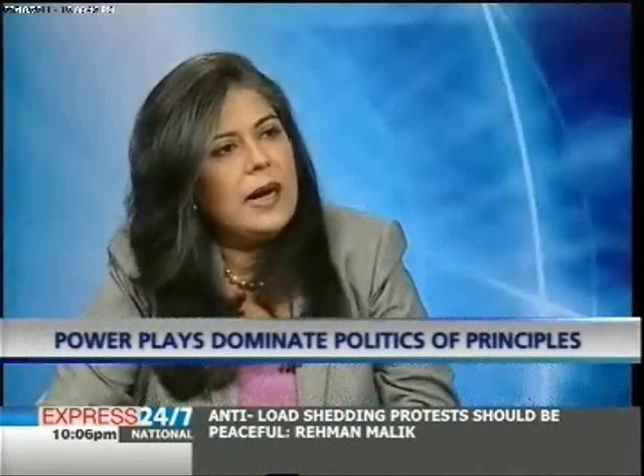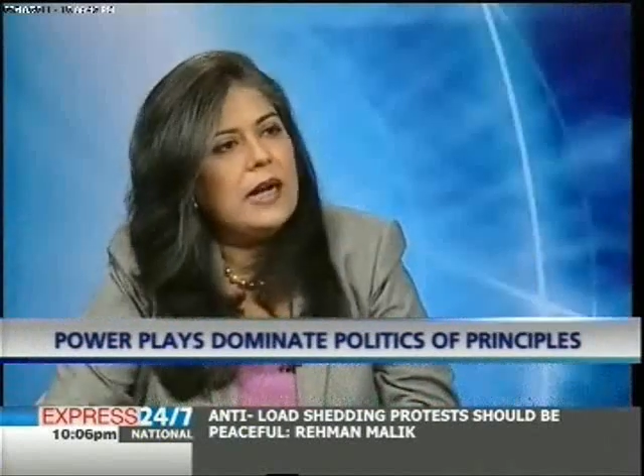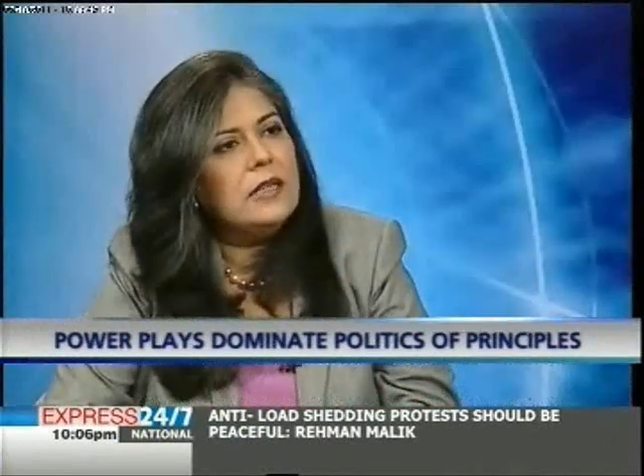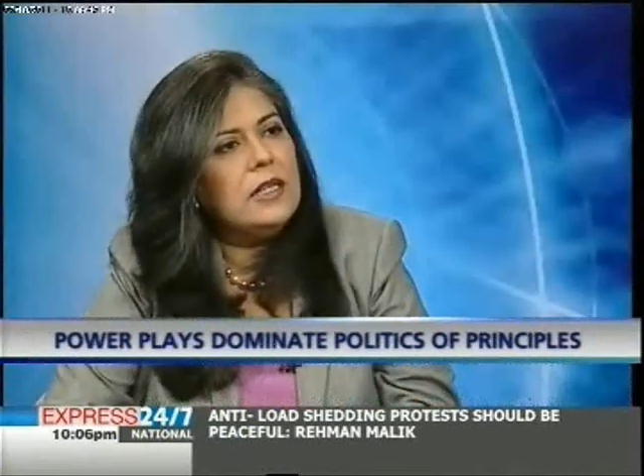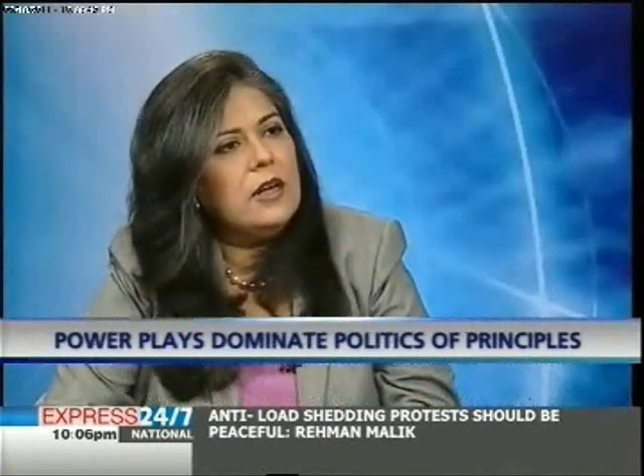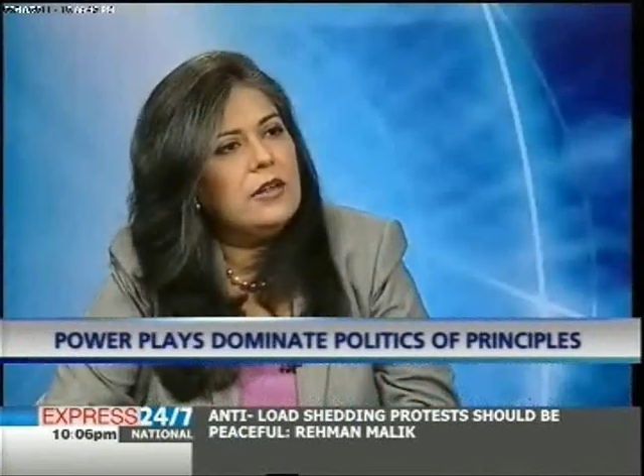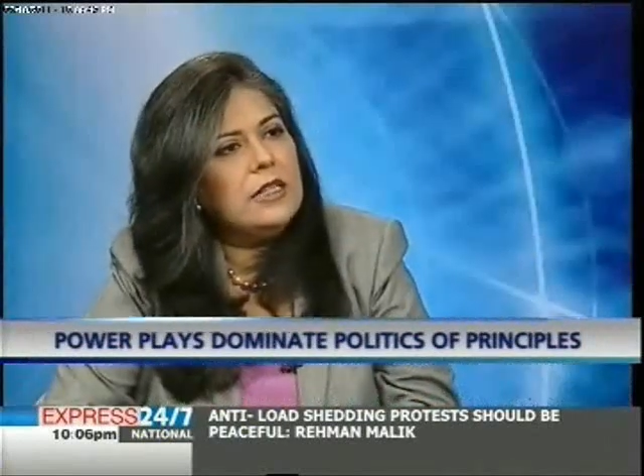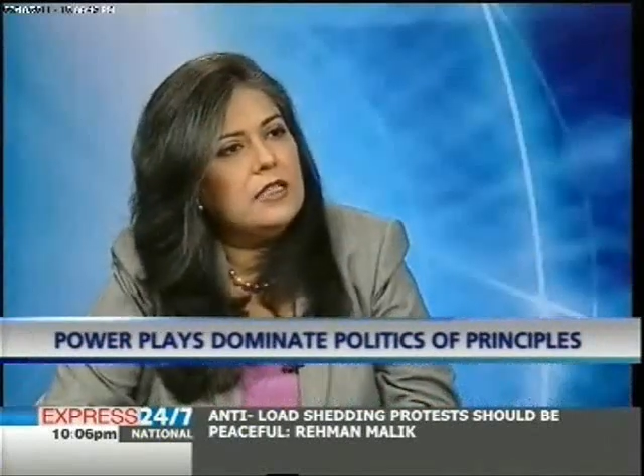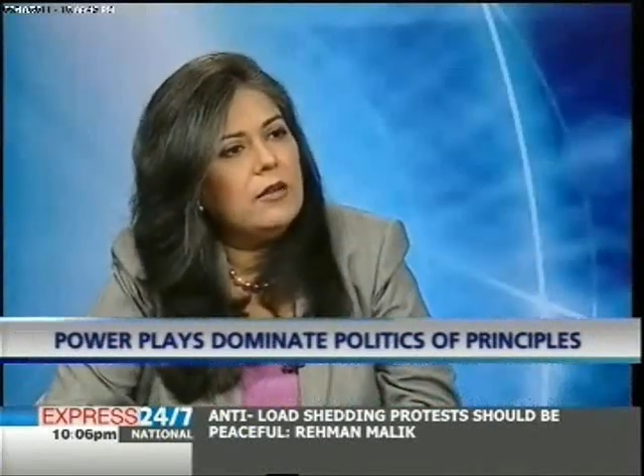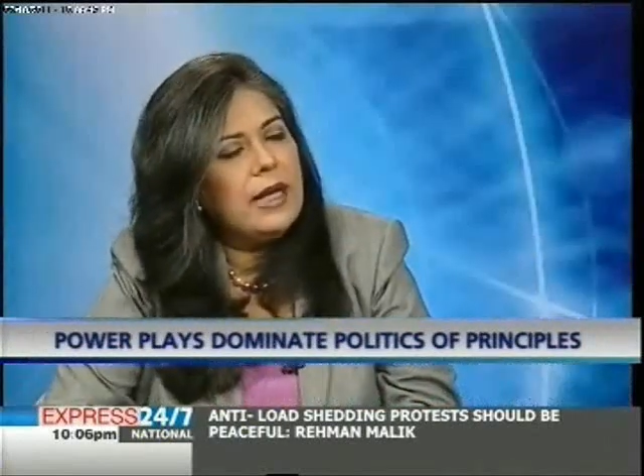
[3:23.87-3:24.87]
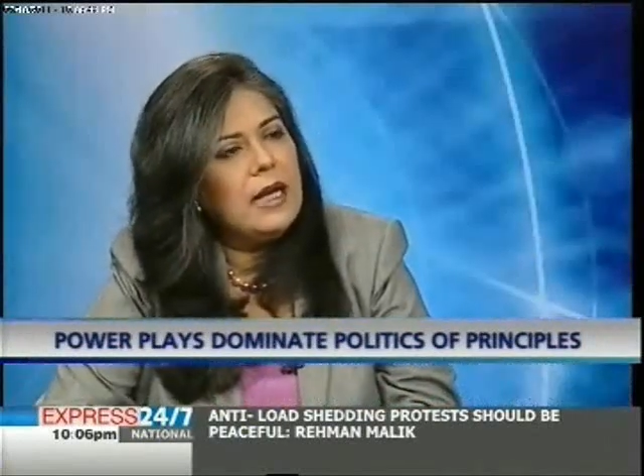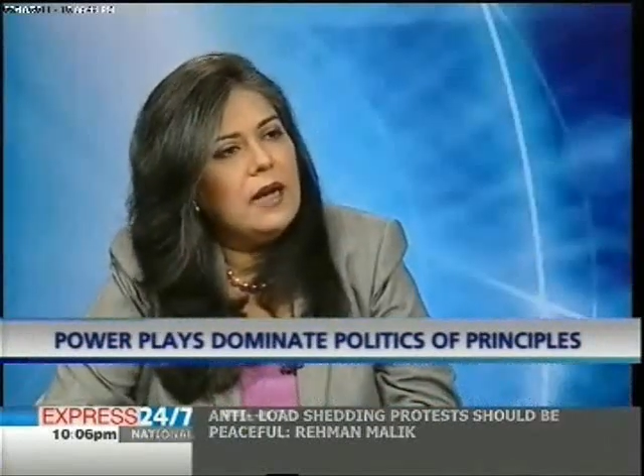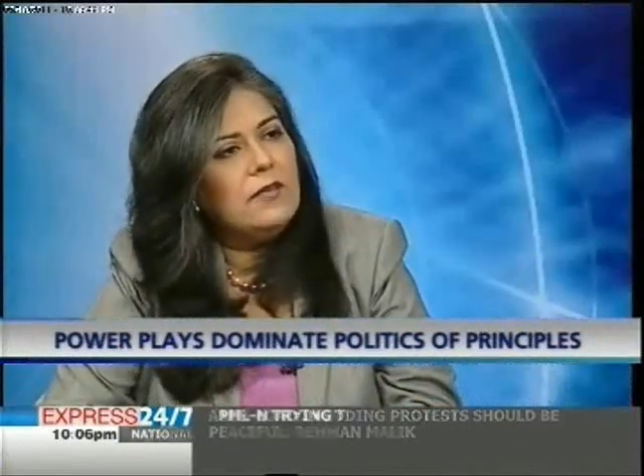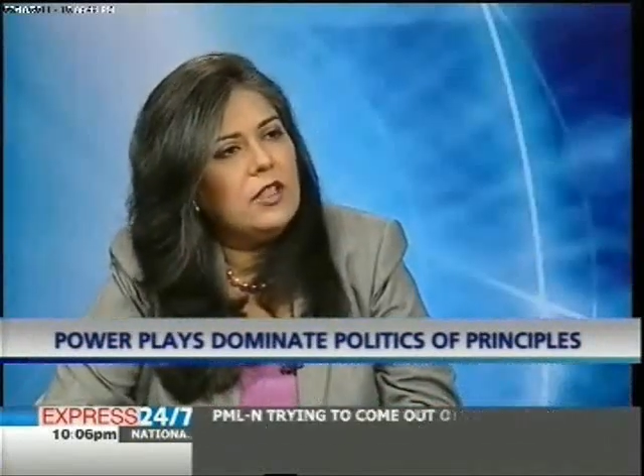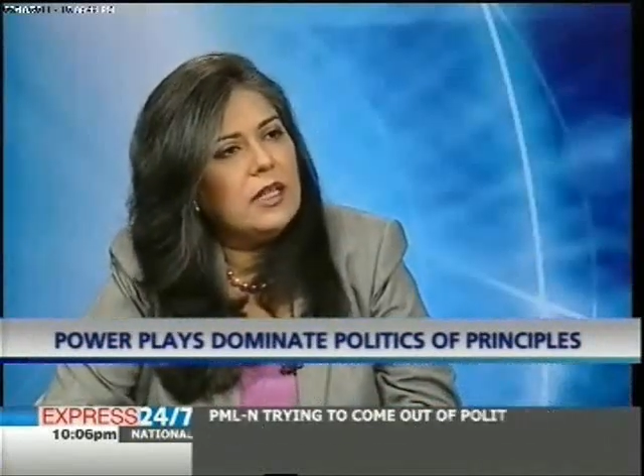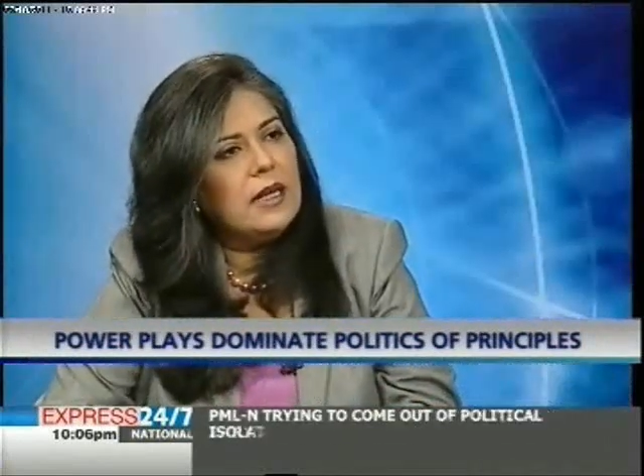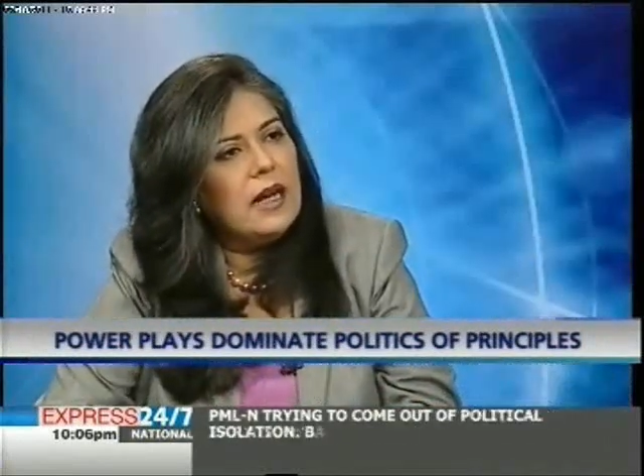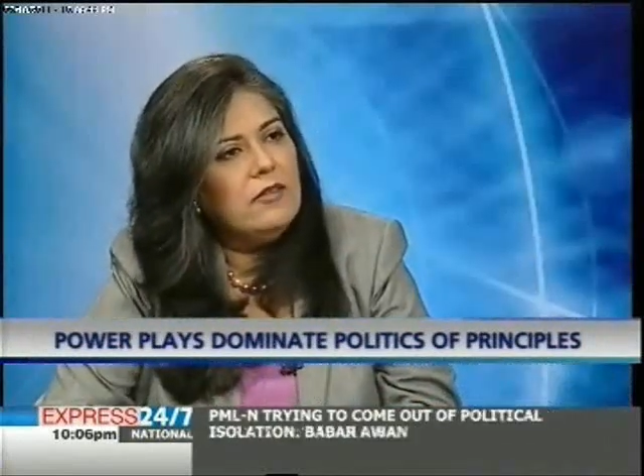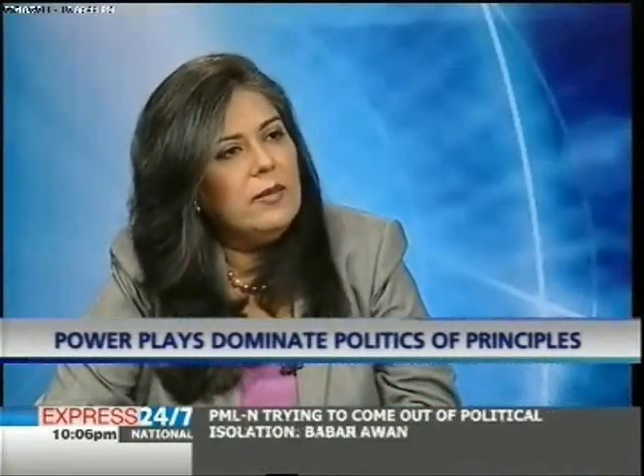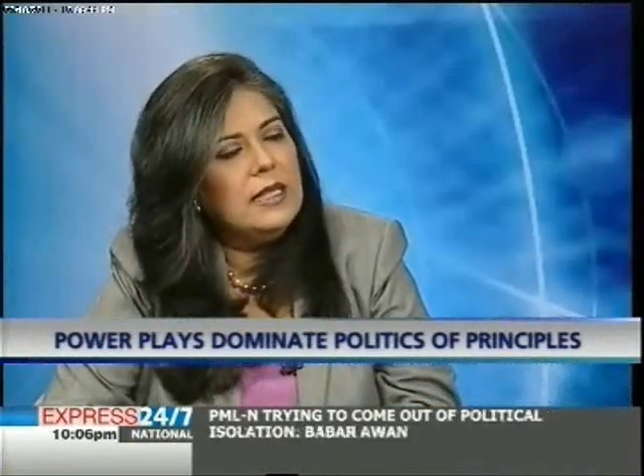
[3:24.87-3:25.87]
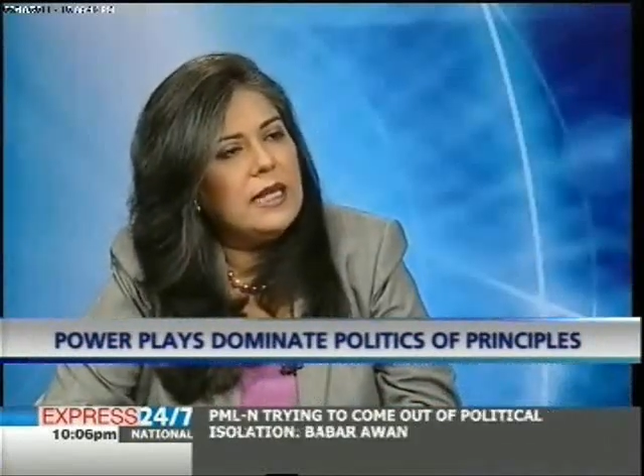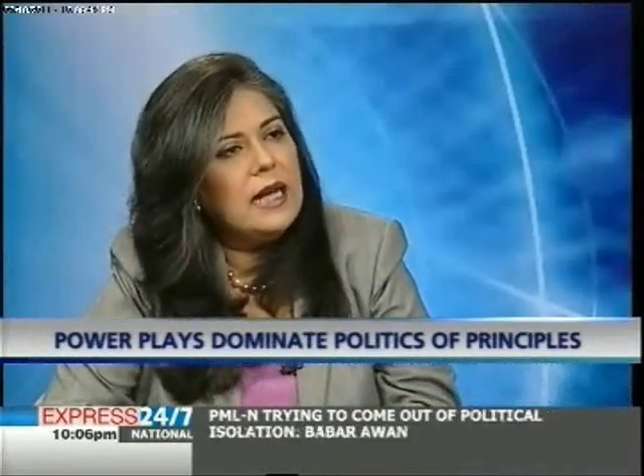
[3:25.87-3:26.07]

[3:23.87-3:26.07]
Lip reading: priority, or is looking after the government